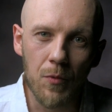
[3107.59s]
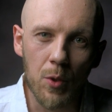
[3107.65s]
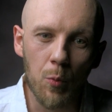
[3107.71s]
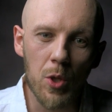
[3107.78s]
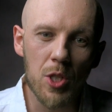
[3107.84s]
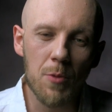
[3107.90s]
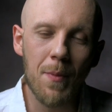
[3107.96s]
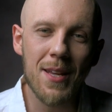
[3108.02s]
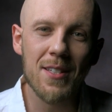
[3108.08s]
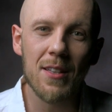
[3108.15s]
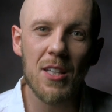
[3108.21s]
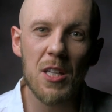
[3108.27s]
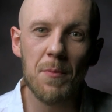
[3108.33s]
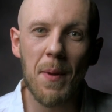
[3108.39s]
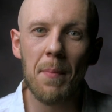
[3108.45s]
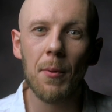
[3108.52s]
which means that
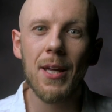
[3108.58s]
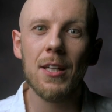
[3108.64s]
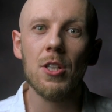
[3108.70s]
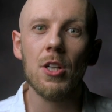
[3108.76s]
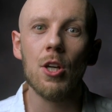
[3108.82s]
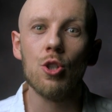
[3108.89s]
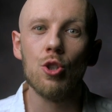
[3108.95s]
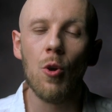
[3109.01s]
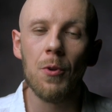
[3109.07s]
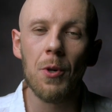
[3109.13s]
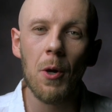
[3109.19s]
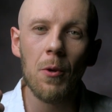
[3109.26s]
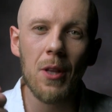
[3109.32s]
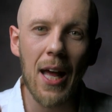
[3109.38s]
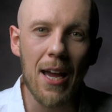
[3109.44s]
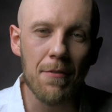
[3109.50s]
these people get to control their
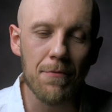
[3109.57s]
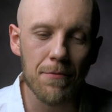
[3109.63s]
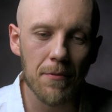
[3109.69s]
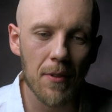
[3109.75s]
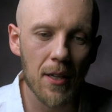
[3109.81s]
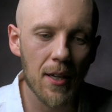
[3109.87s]
own life,